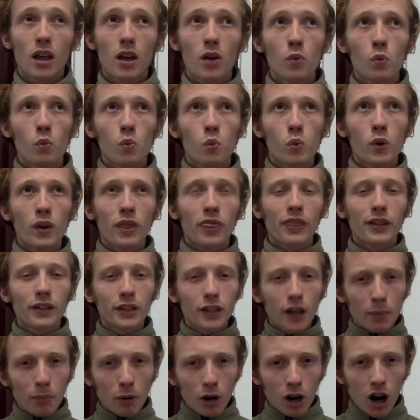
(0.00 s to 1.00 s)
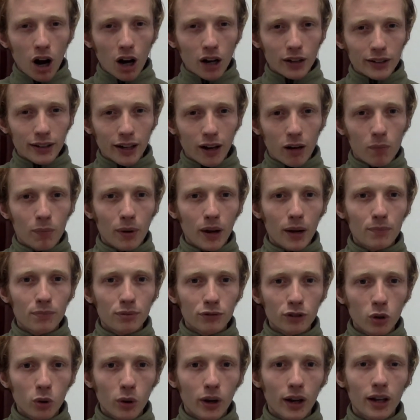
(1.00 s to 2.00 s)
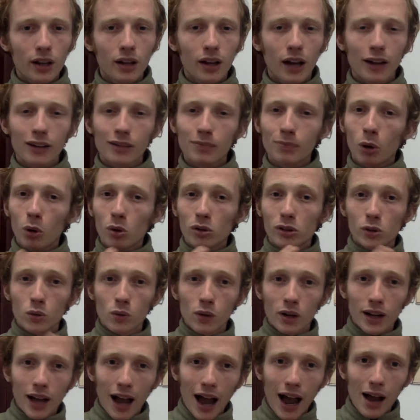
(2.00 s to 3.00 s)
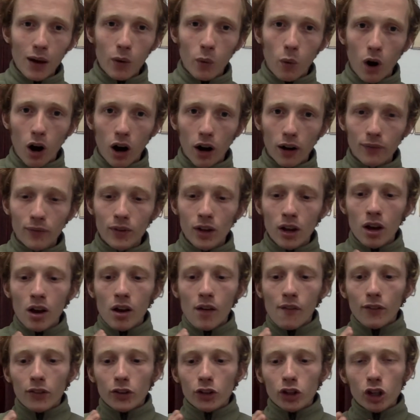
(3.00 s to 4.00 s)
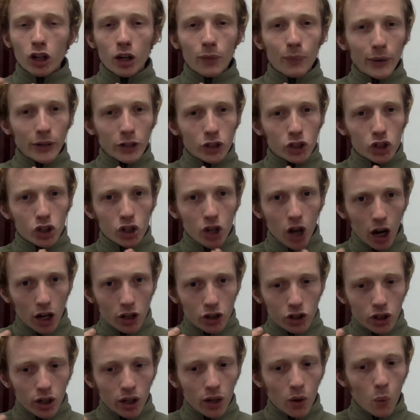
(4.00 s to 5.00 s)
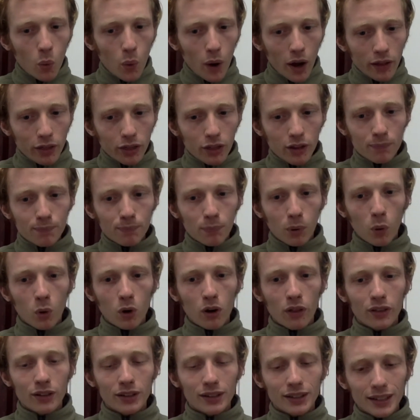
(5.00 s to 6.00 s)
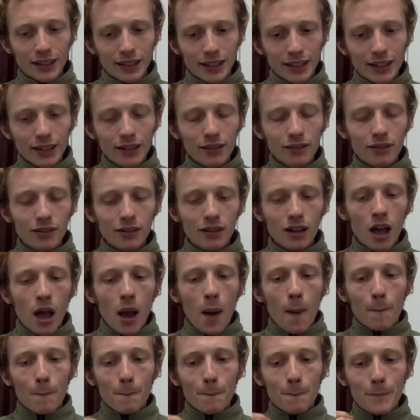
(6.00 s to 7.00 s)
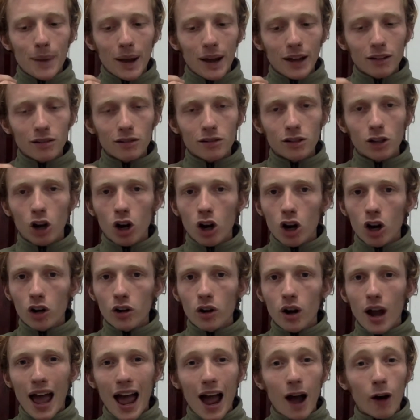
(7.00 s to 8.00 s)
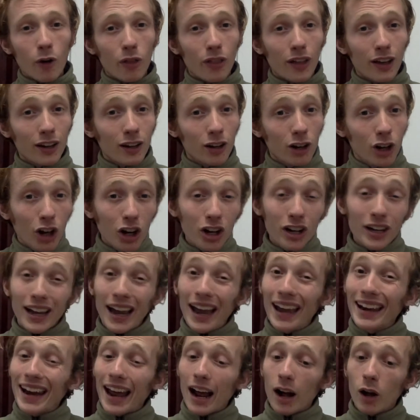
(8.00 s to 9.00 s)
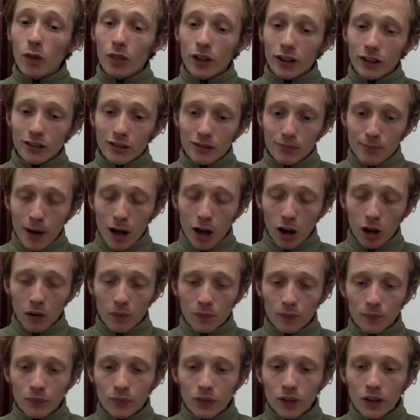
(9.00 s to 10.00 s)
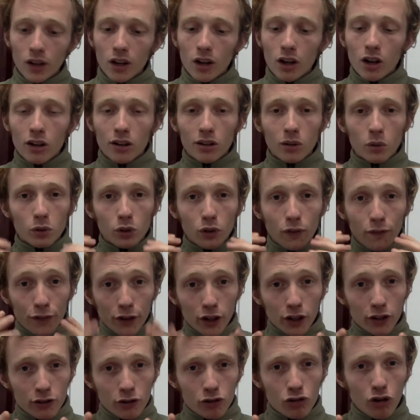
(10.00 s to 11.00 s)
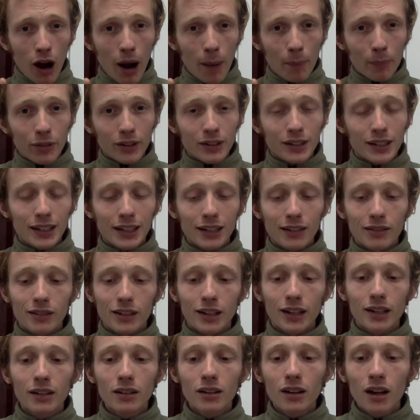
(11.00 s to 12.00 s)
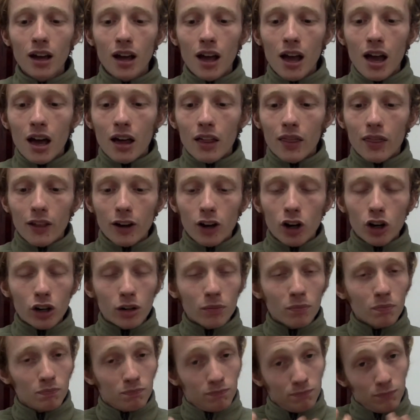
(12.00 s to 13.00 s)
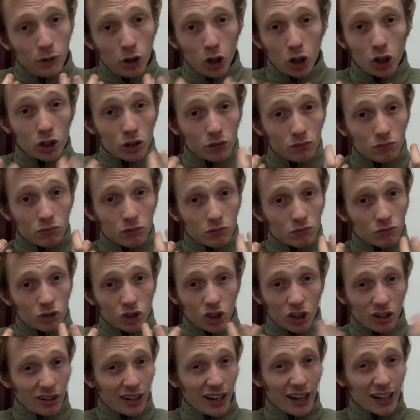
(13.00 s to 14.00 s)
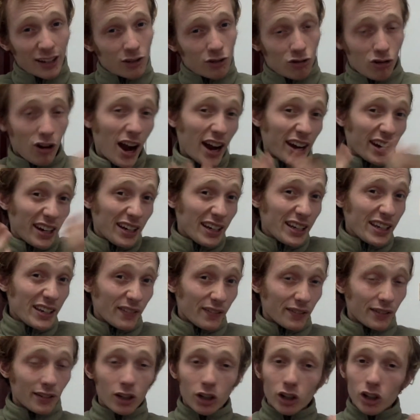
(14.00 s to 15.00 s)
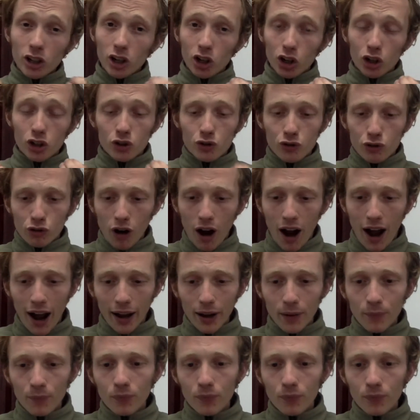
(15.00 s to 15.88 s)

With the double gong dao bei brewing, as opposed to a gaiwan, you're going to be judging when to pour the teas based on how they look and how they smell. So when you first drop the teas in, they're going to look just like dried leaves. They're going to look dry.